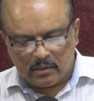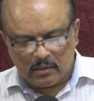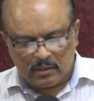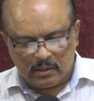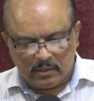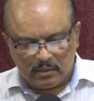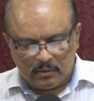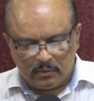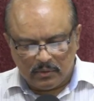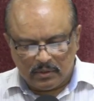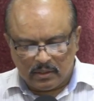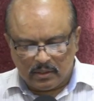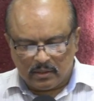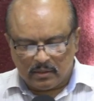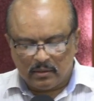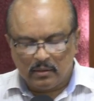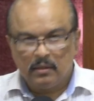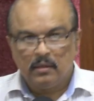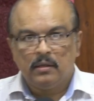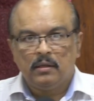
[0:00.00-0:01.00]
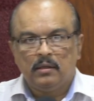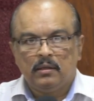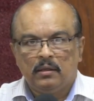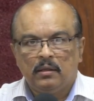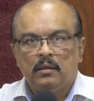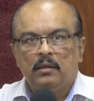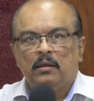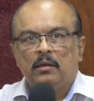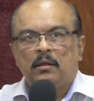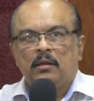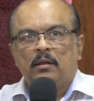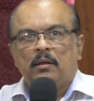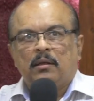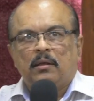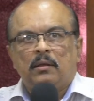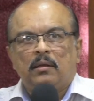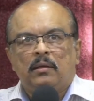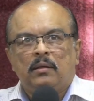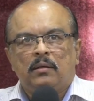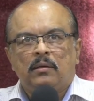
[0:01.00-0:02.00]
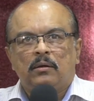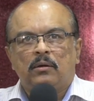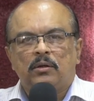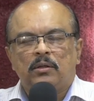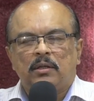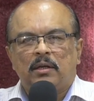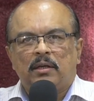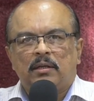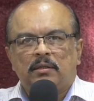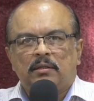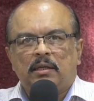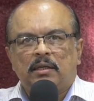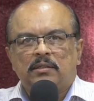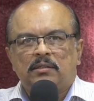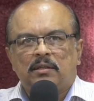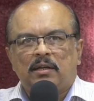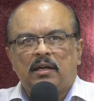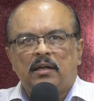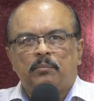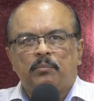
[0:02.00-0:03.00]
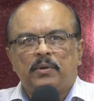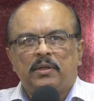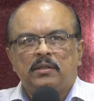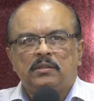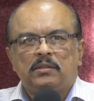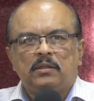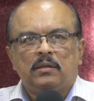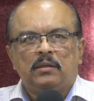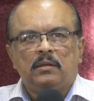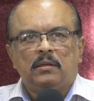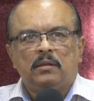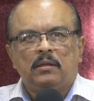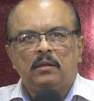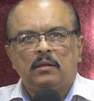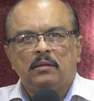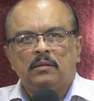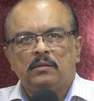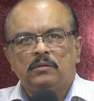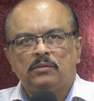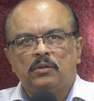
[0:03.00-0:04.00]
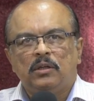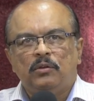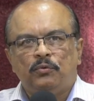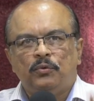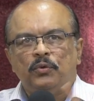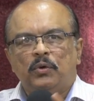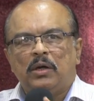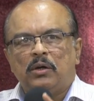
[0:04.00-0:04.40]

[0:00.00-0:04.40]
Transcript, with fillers: Hallelujah. Go to the next slide, please. So if you are